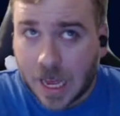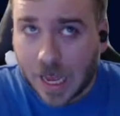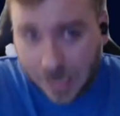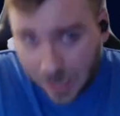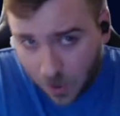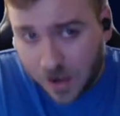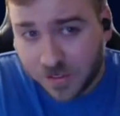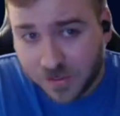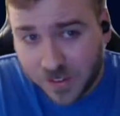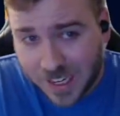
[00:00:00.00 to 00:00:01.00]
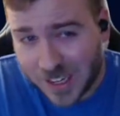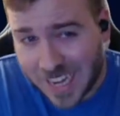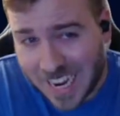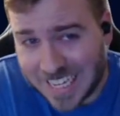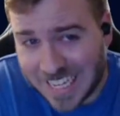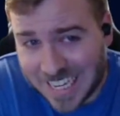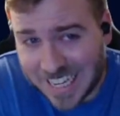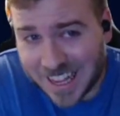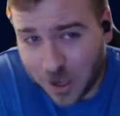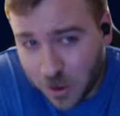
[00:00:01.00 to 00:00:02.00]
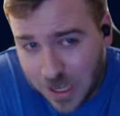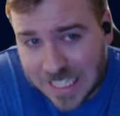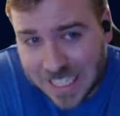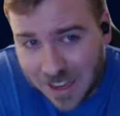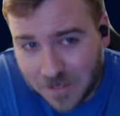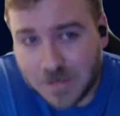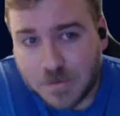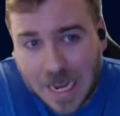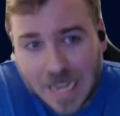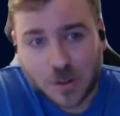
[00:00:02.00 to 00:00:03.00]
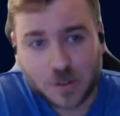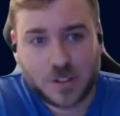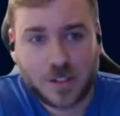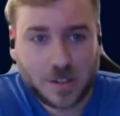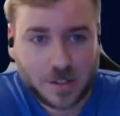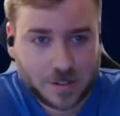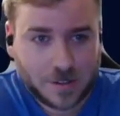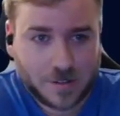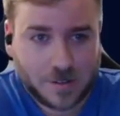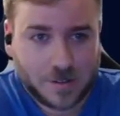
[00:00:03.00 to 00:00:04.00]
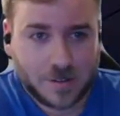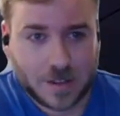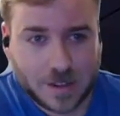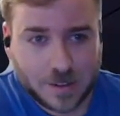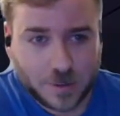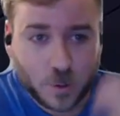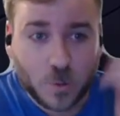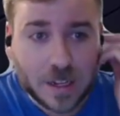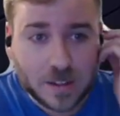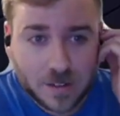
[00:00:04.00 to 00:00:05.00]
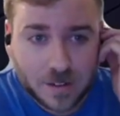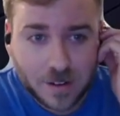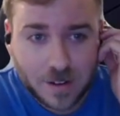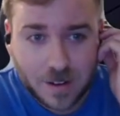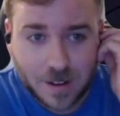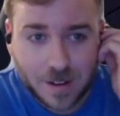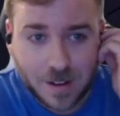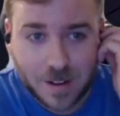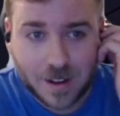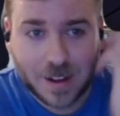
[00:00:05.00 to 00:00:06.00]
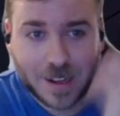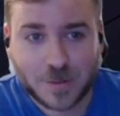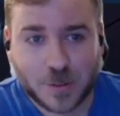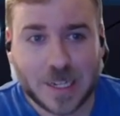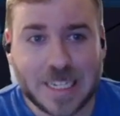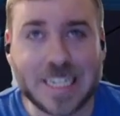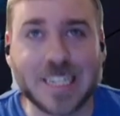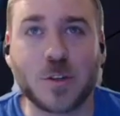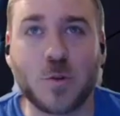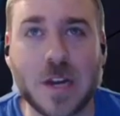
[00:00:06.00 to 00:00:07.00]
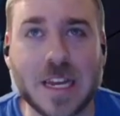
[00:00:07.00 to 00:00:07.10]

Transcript: And now I had figured I needed 37 banners to win. So I needed to win